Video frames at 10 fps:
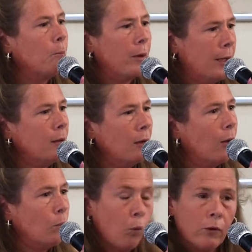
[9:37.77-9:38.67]
but it
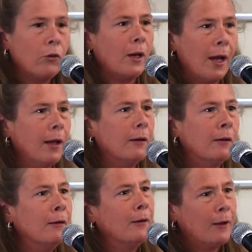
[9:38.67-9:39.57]
once
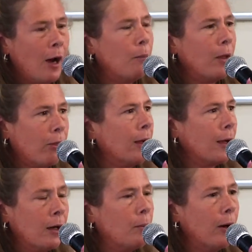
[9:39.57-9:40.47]
again got me
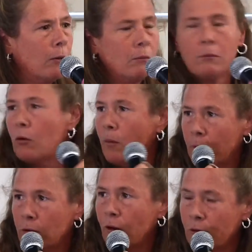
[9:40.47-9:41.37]
thinking about
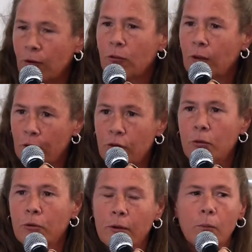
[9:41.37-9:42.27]
criminal justice
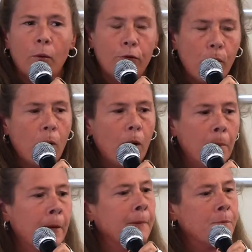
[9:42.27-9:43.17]
issues and reform,